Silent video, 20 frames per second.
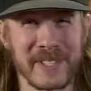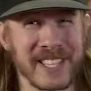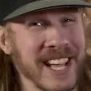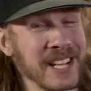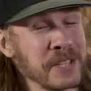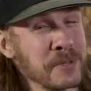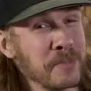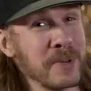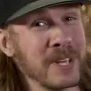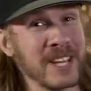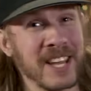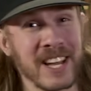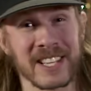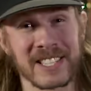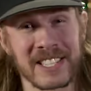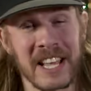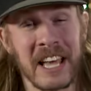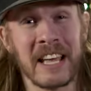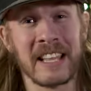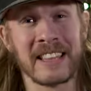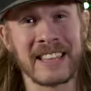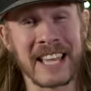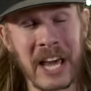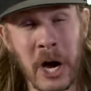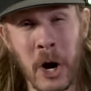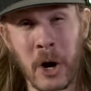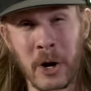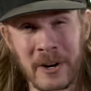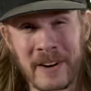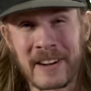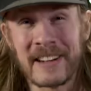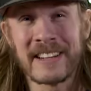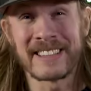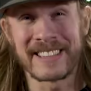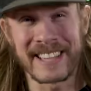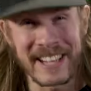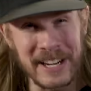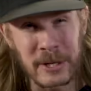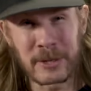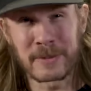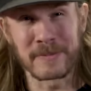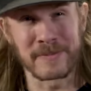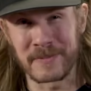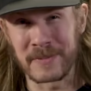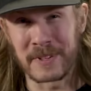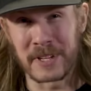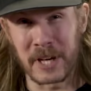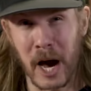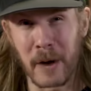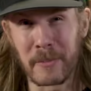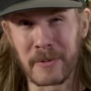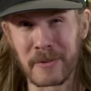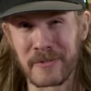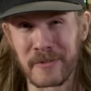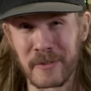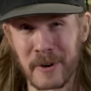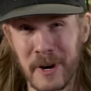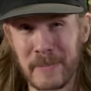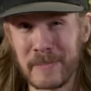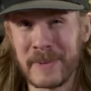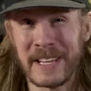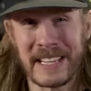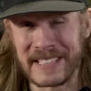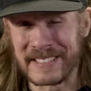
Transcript: that's because they are. They're coming from